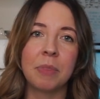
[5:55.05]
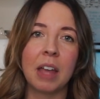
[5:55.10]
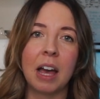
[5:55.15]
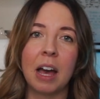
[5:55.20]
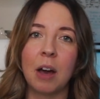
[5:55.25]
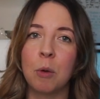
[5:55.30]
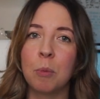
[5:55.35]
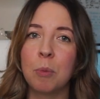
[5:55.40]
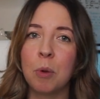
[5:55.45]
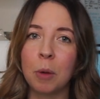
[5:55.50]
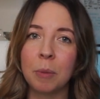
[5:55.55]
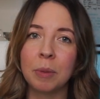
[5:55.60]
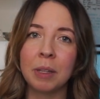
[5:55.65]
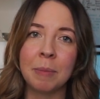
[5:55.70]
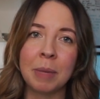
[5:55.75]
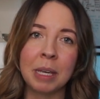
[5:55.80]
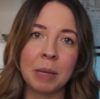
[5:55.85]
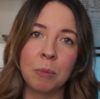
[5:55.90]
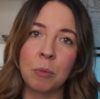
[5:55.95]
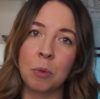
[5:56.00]
I'll probably
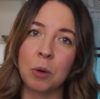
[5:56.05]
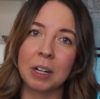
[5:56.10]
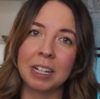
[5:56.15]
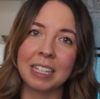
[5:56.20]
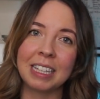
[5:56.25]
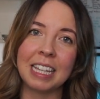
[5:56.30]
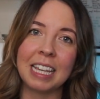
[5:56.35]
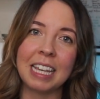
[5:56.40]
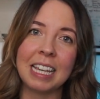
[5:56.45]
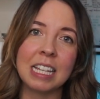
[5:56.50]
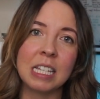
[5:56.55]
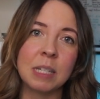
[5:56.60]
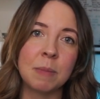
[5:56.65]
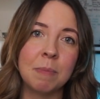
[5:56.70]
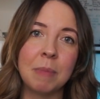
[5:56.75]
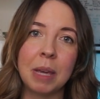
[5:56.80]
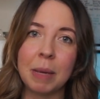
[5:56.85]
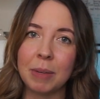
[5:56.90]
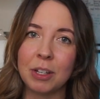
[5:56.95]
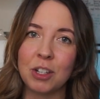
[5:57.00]
make more of these,
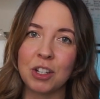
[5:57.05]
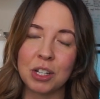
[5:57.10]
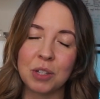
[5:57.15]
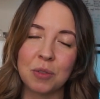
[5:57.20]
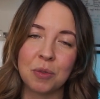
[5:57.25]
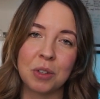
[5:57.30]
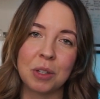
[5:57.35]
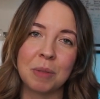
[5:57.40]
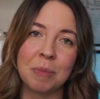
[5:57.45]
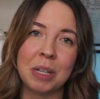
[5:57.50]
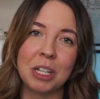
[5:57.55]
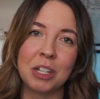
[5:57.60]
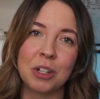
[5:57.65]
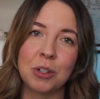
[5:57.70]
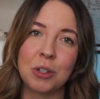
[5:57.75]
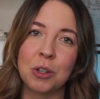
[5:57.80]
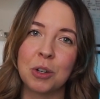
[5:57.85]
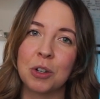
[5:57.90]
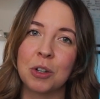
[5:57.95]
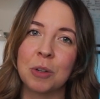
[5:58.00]
maybe just for the
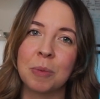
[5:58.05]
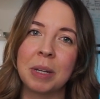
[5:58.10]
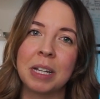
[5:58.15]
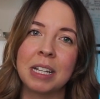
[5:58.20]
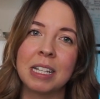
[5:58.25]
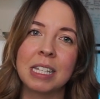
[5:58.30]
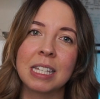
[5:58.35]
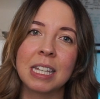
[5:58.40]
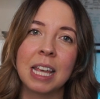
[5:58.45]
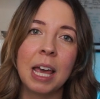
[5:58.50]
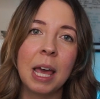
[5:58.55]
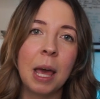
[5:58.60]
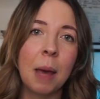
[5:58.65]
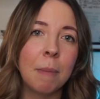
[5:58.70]
major tournaments,